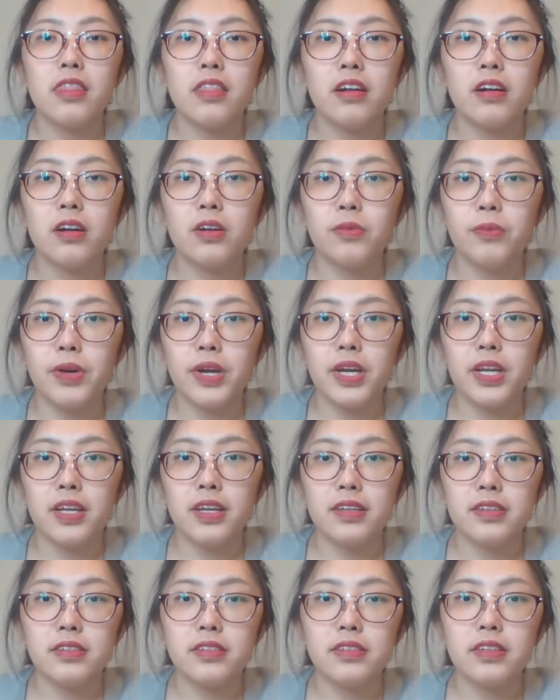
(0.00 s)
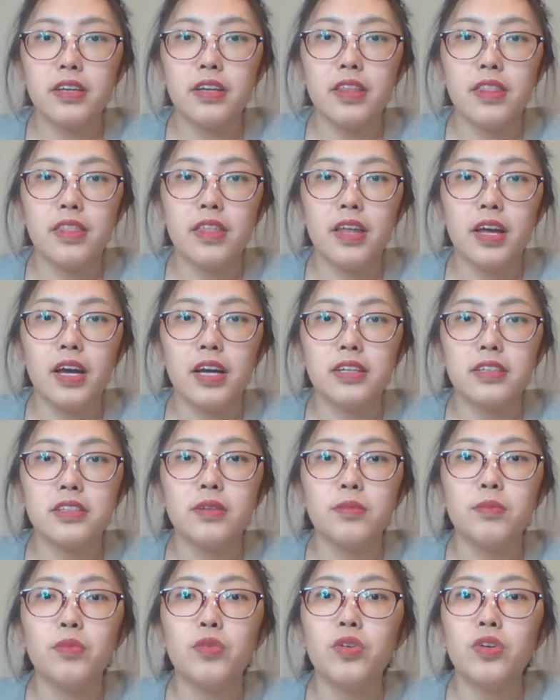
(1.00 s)
Third weakness is that
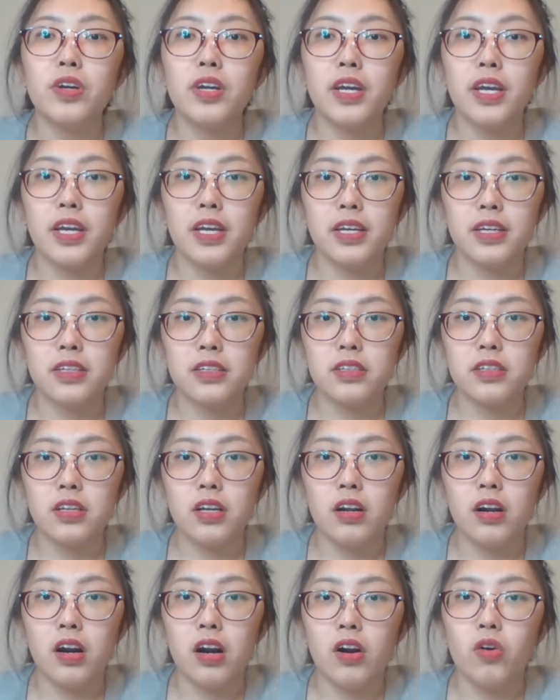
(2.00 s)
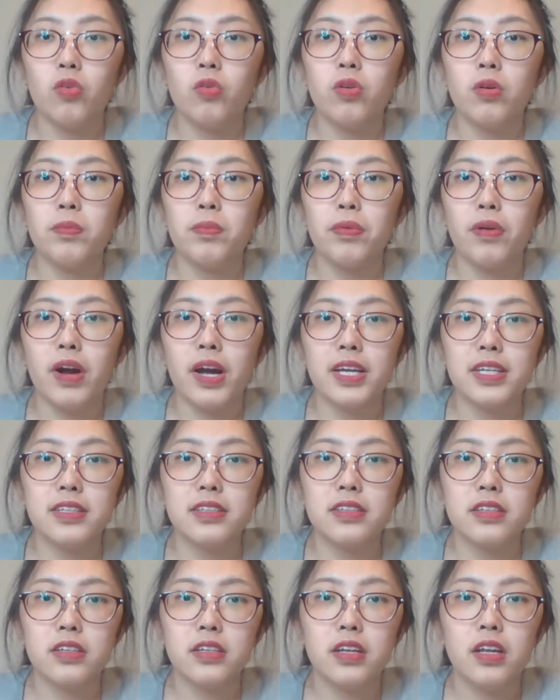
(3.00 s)
mooncakes are
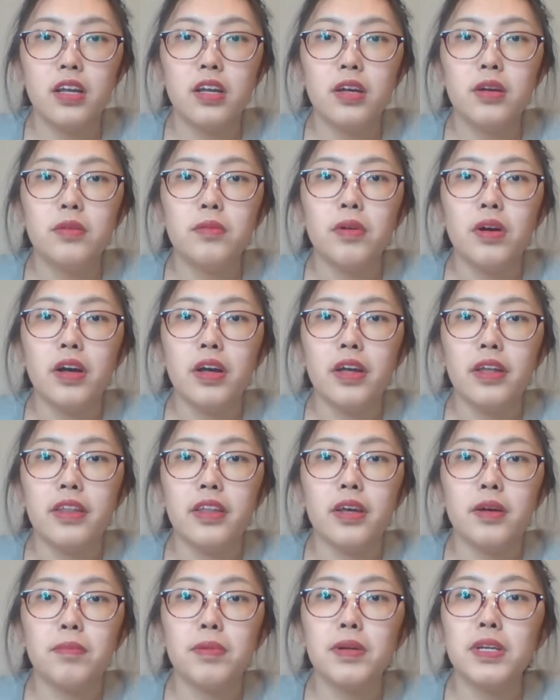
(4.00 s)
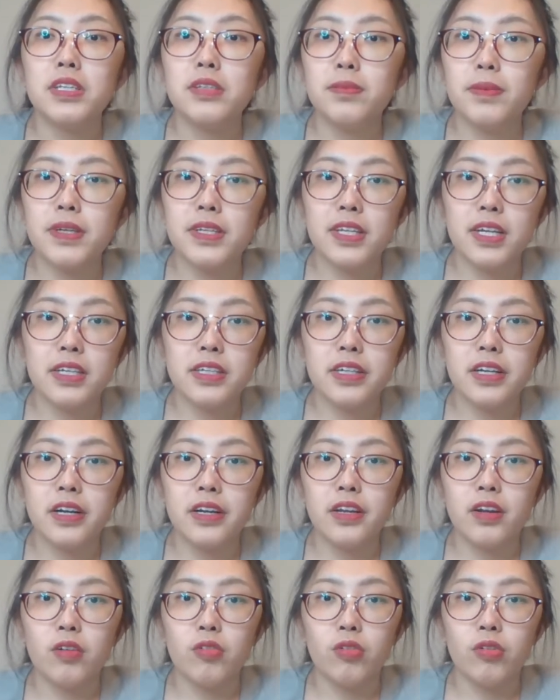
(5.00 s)
overpriced. And please pay attention
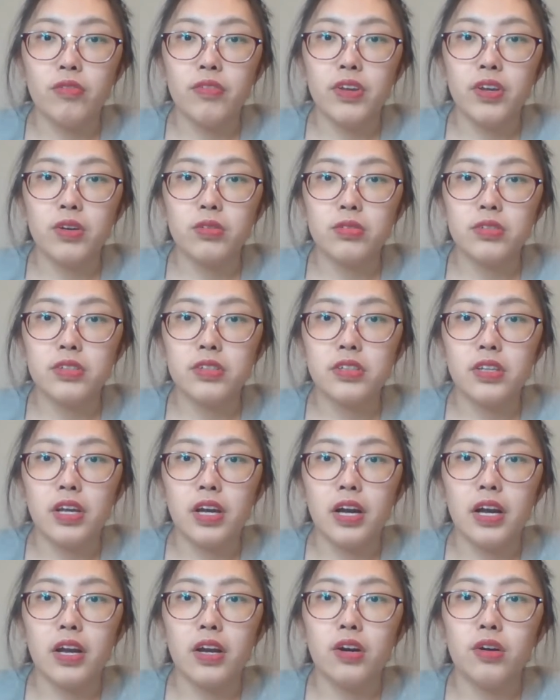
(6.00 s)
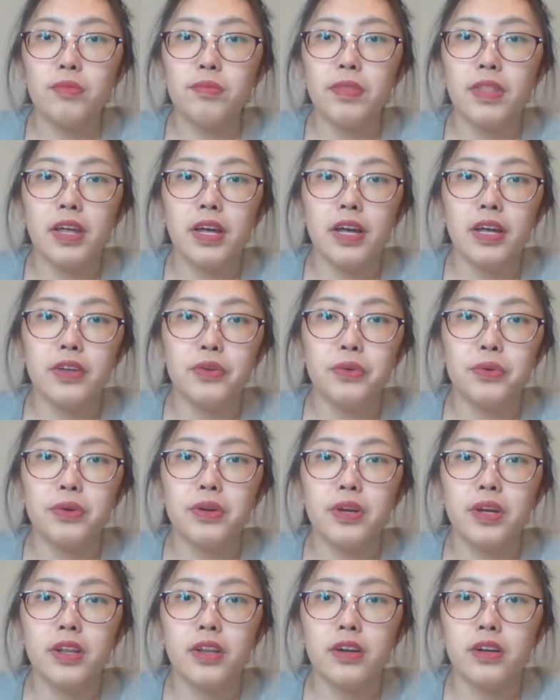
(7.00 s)
on your reviews. I hope that you
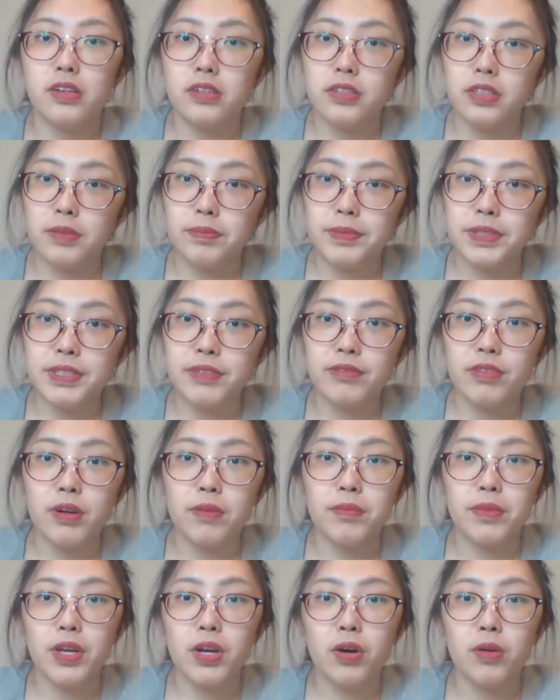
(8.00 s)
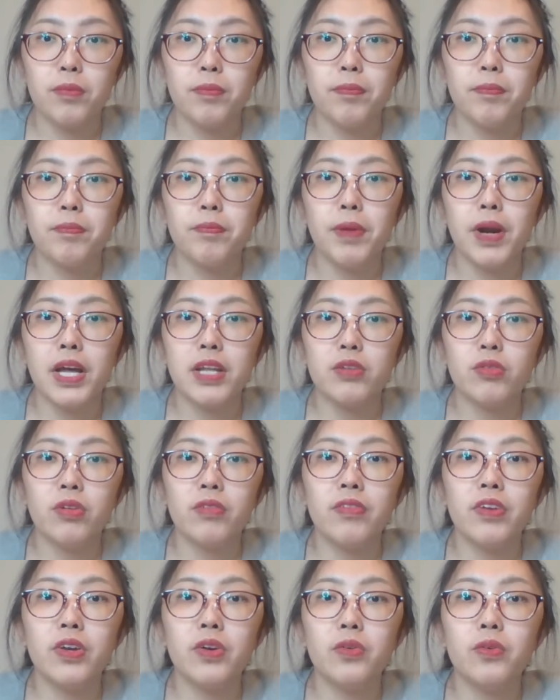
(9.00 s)
can learn something from your bad
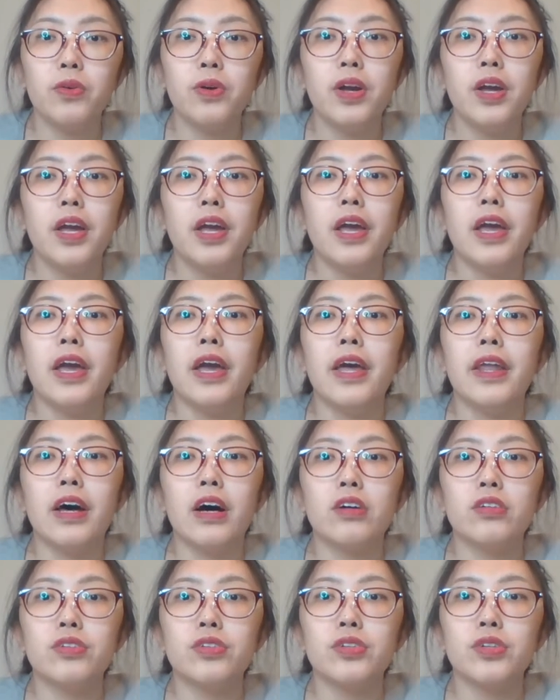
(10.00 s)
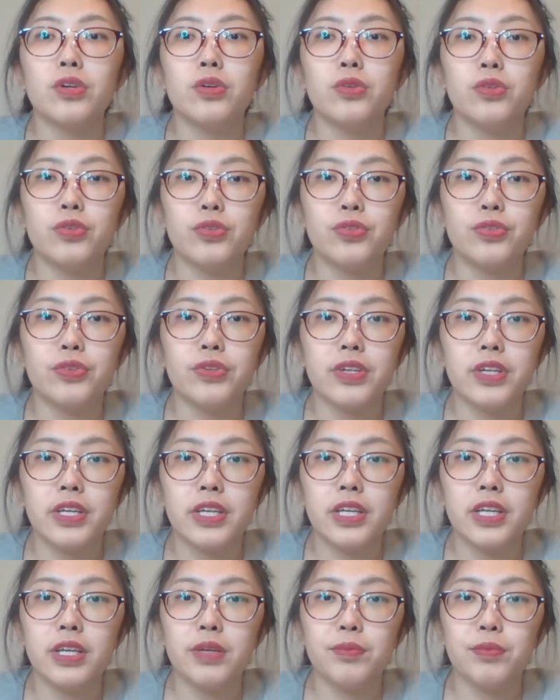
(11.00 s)
review. And also, you should
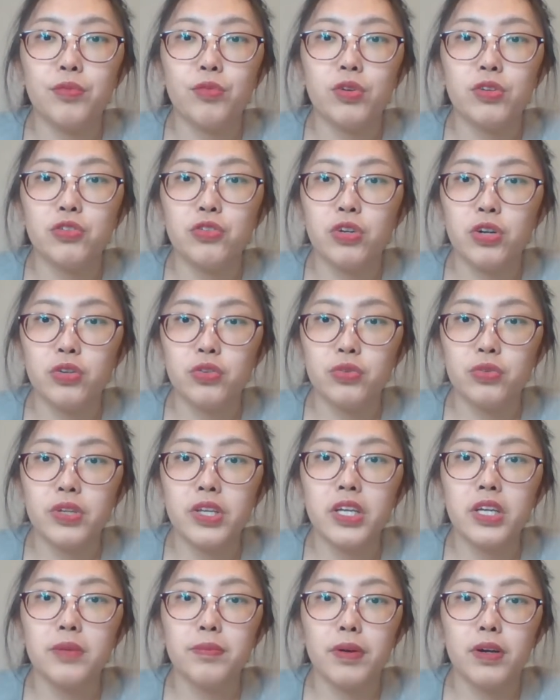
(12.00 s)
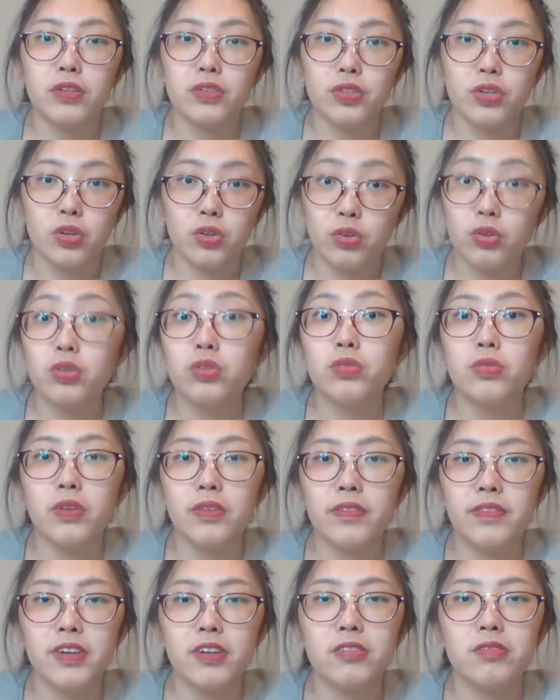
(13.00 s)
keep what you are doing about your good
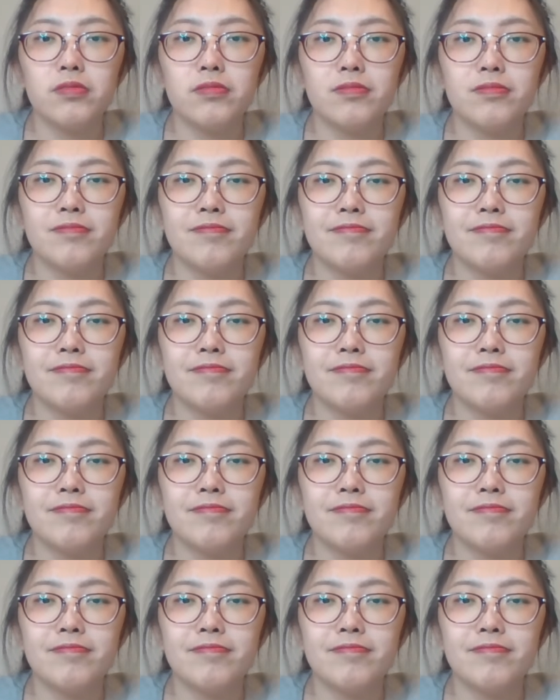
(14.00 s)
review.